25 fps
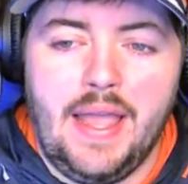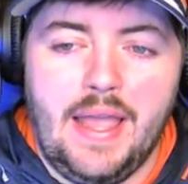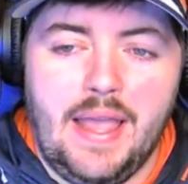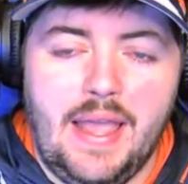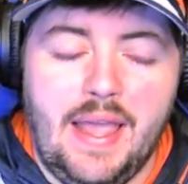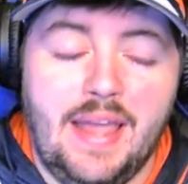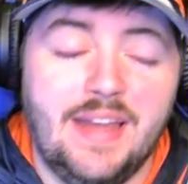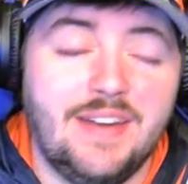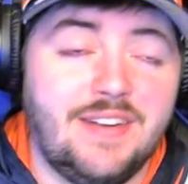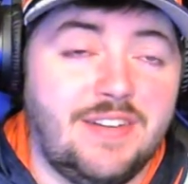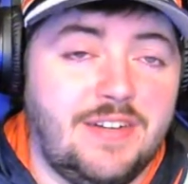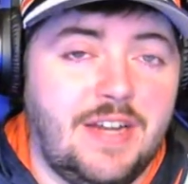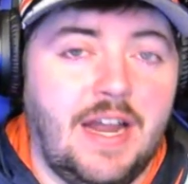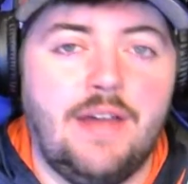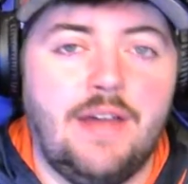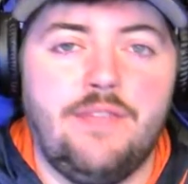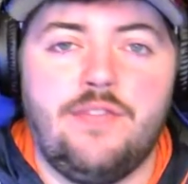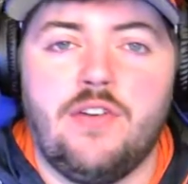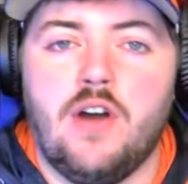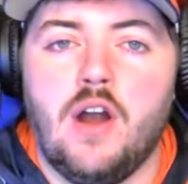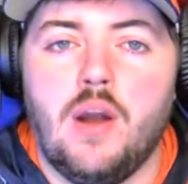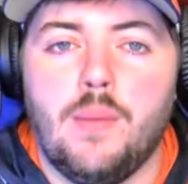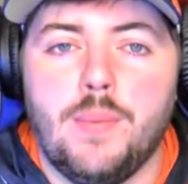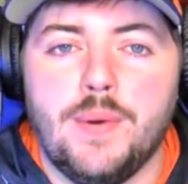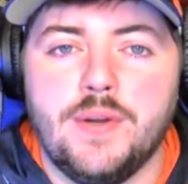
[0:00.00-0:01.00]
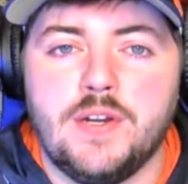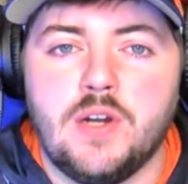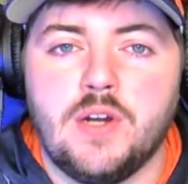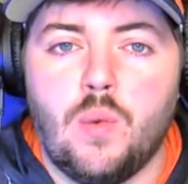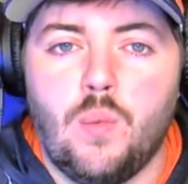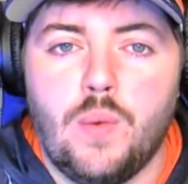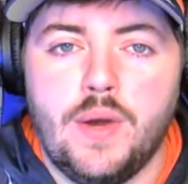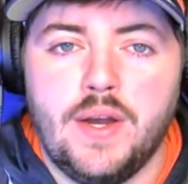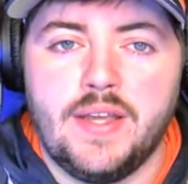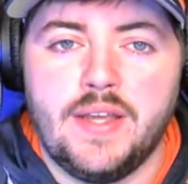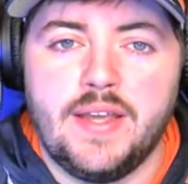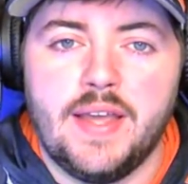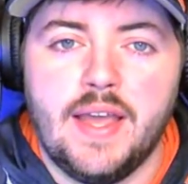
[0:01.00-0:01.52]
It's time for Auburn to start
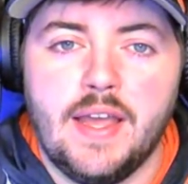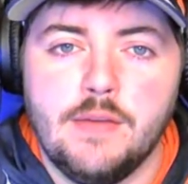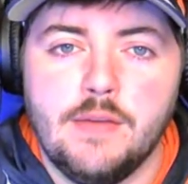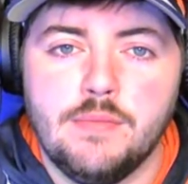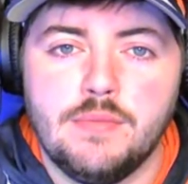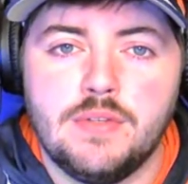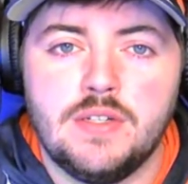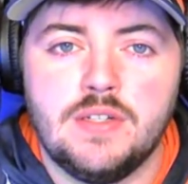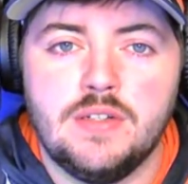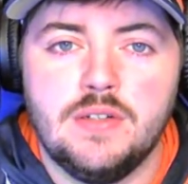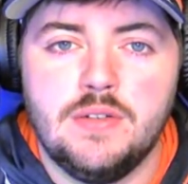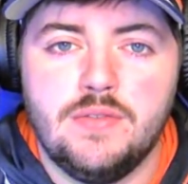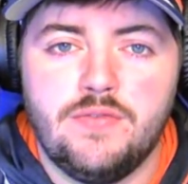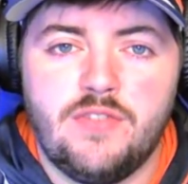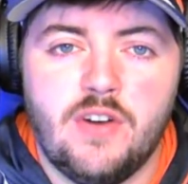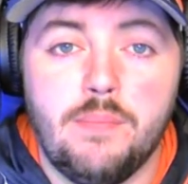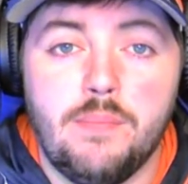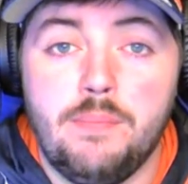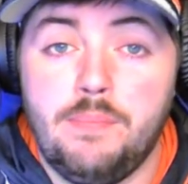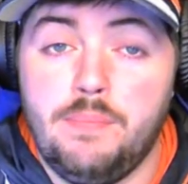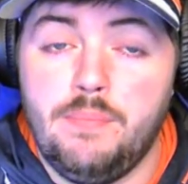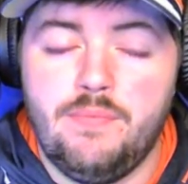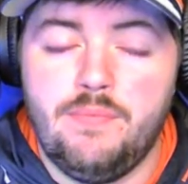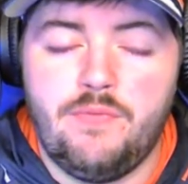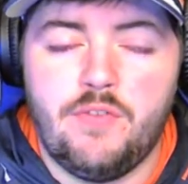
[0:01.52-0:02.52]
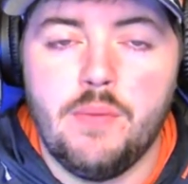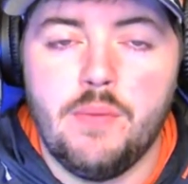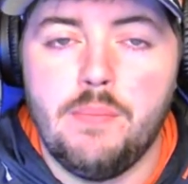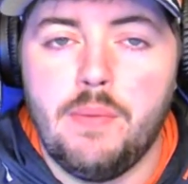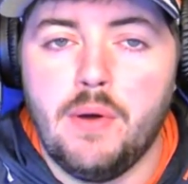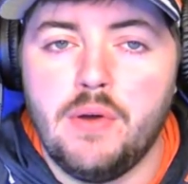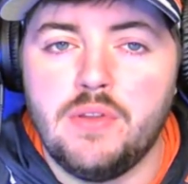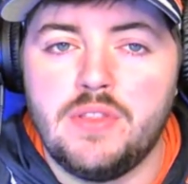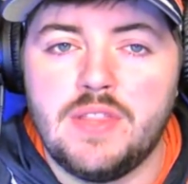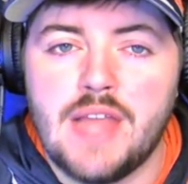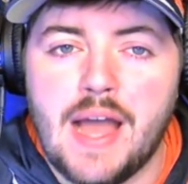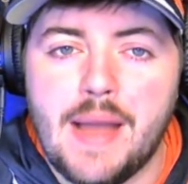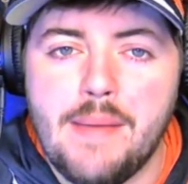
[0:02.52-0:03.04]
winning games for
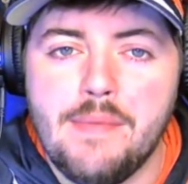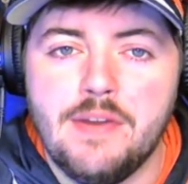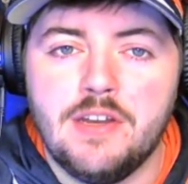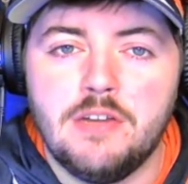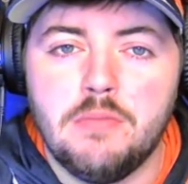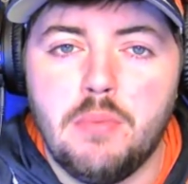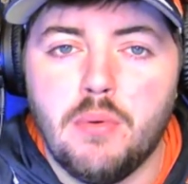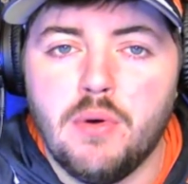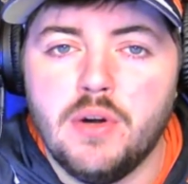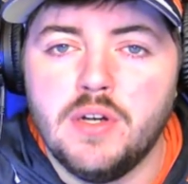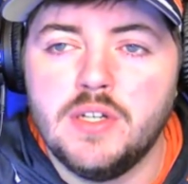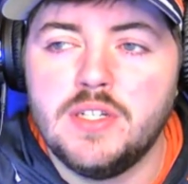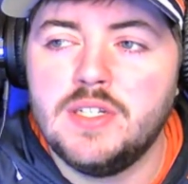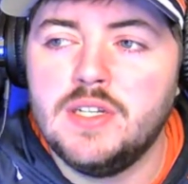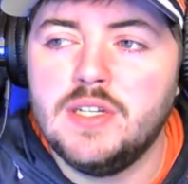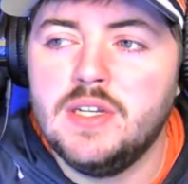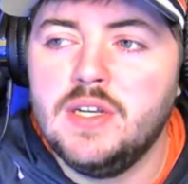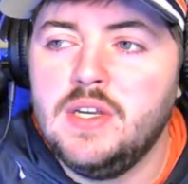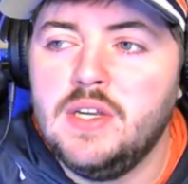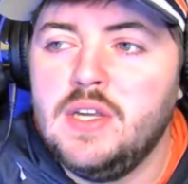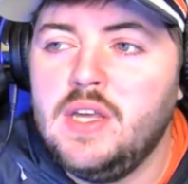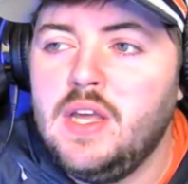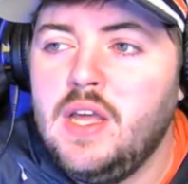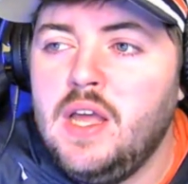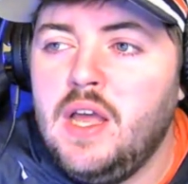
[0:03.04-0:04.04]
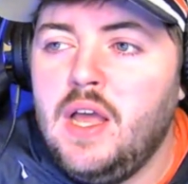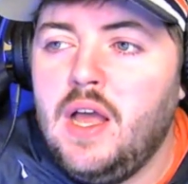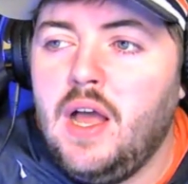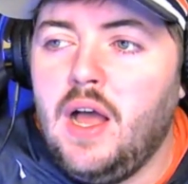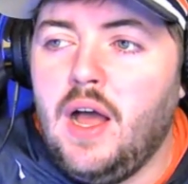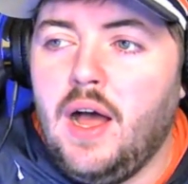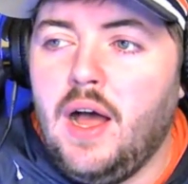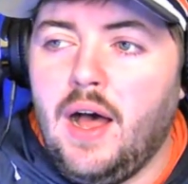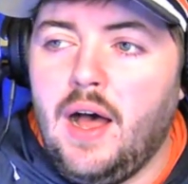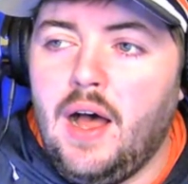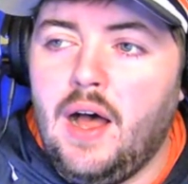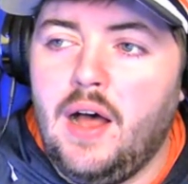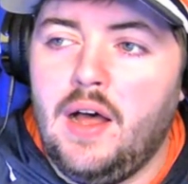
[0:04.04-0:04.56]
both Diamond Sports.
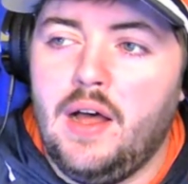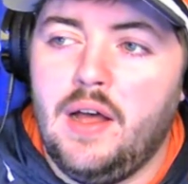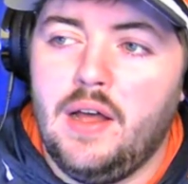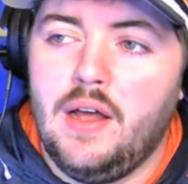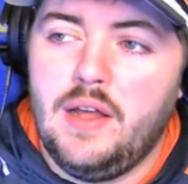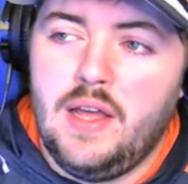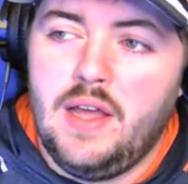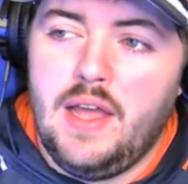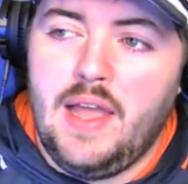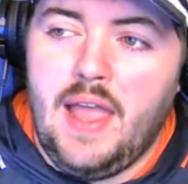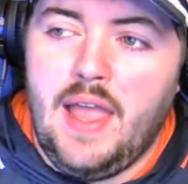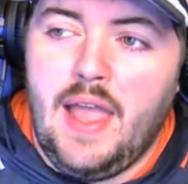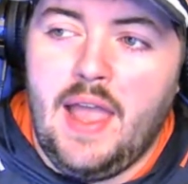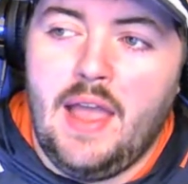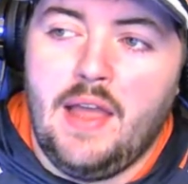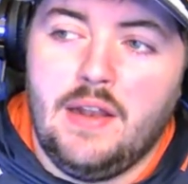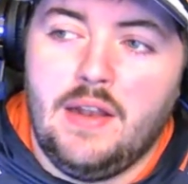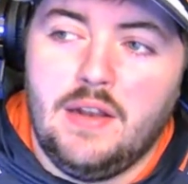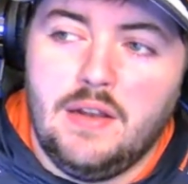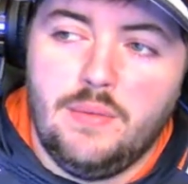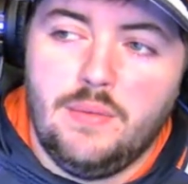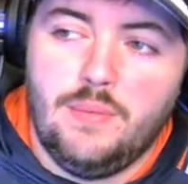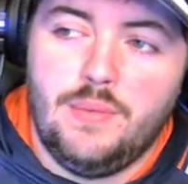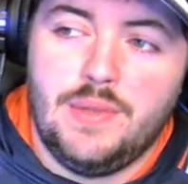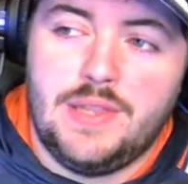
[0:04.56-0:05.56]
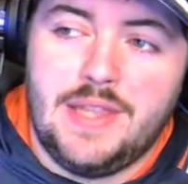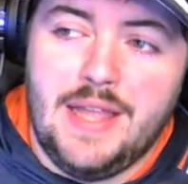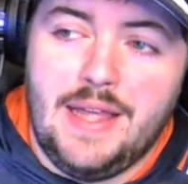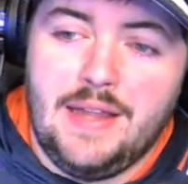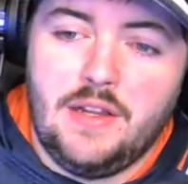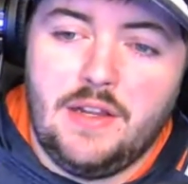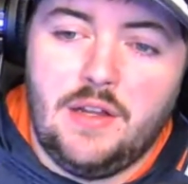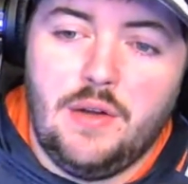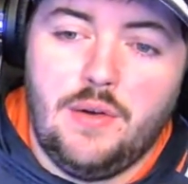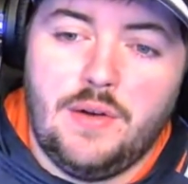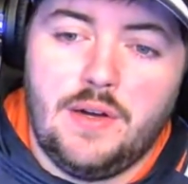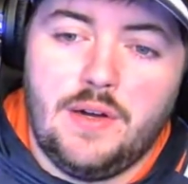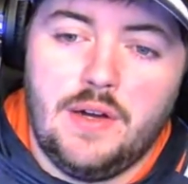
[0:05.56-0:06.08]
And with that,
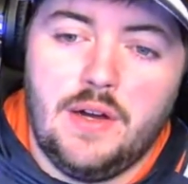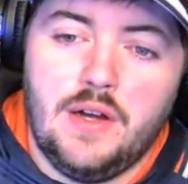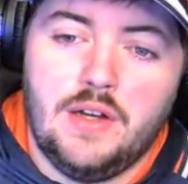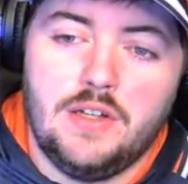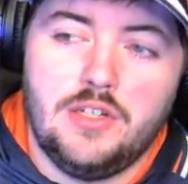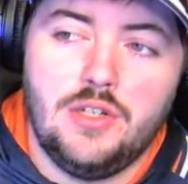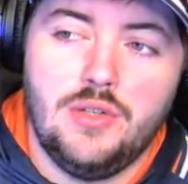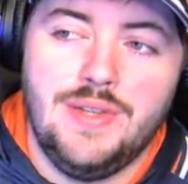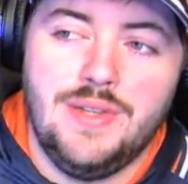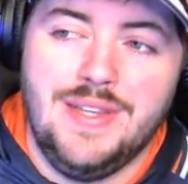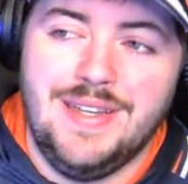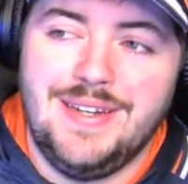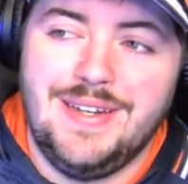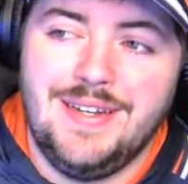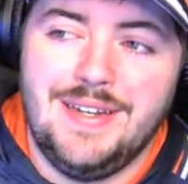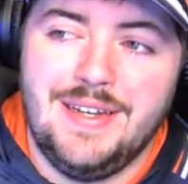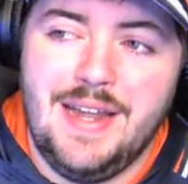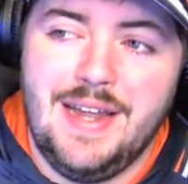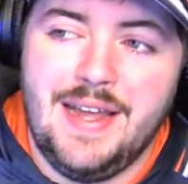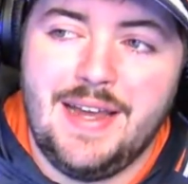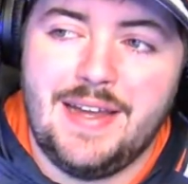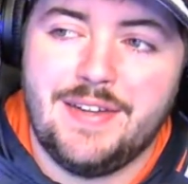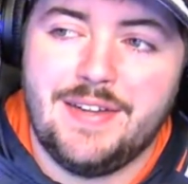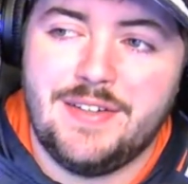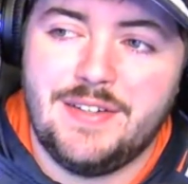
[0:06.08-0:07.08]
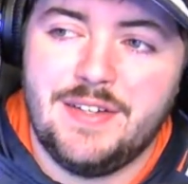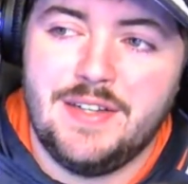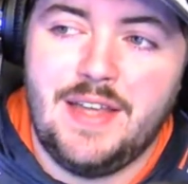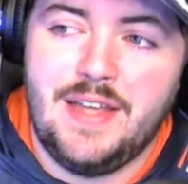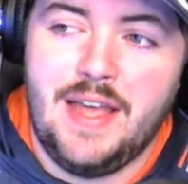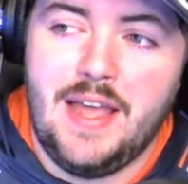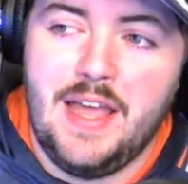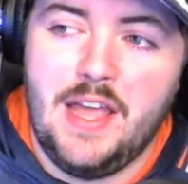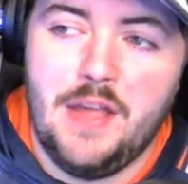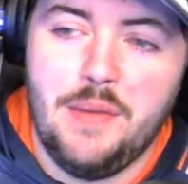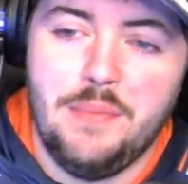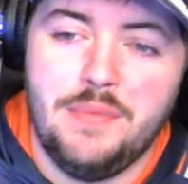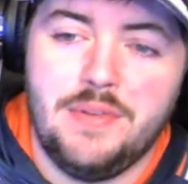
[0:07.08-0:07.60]
going on to the next
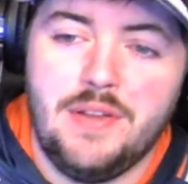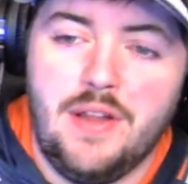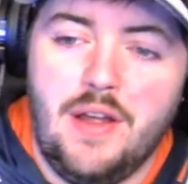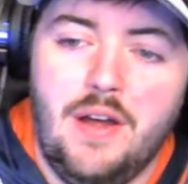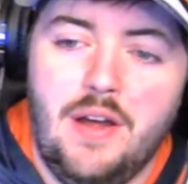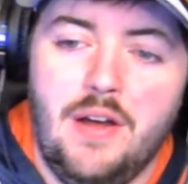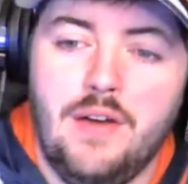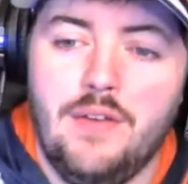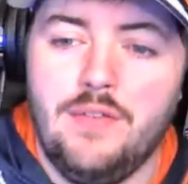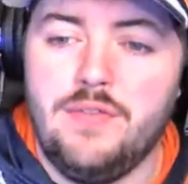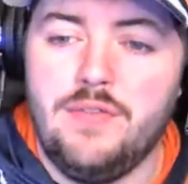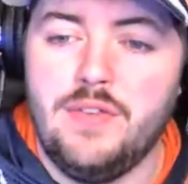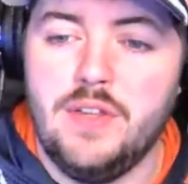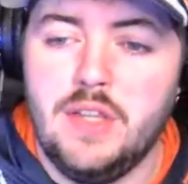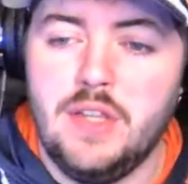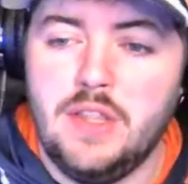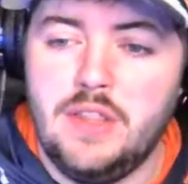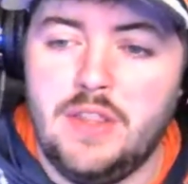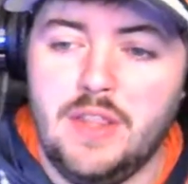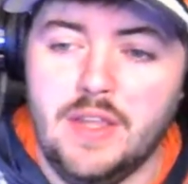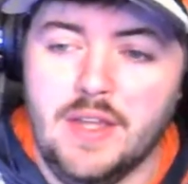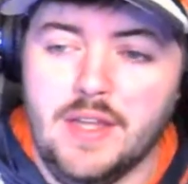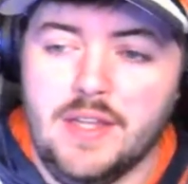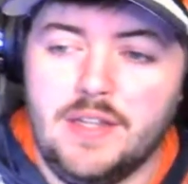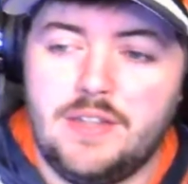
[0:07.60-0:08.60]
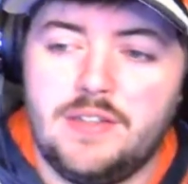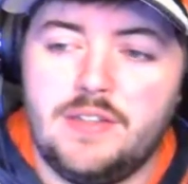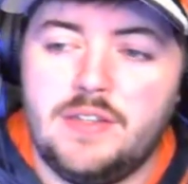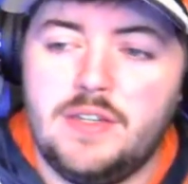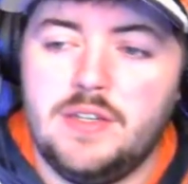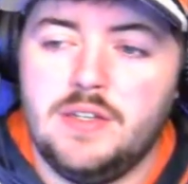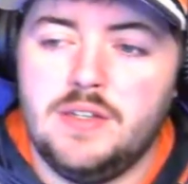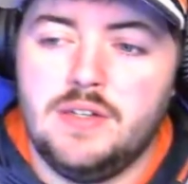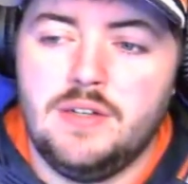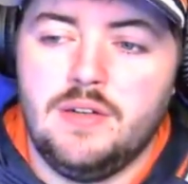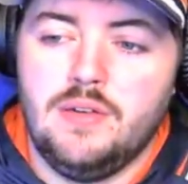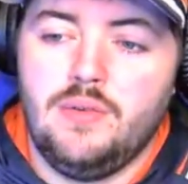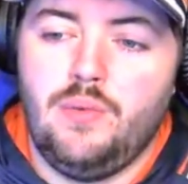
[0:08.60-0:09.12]
games of this
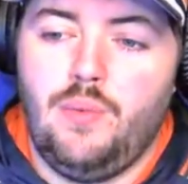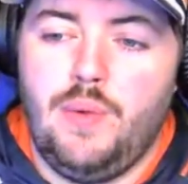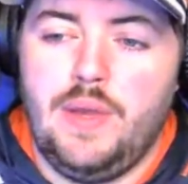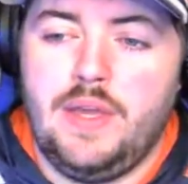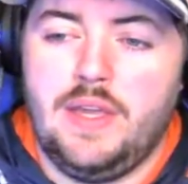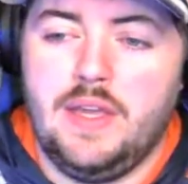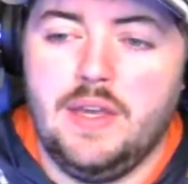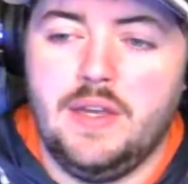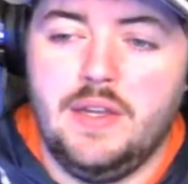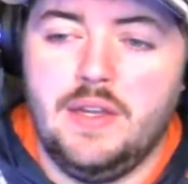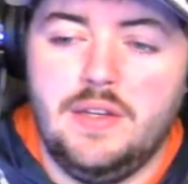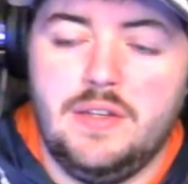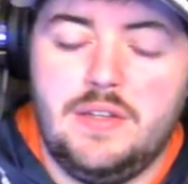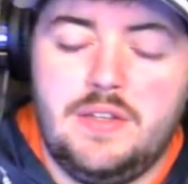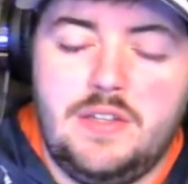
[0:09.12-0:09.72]
weekend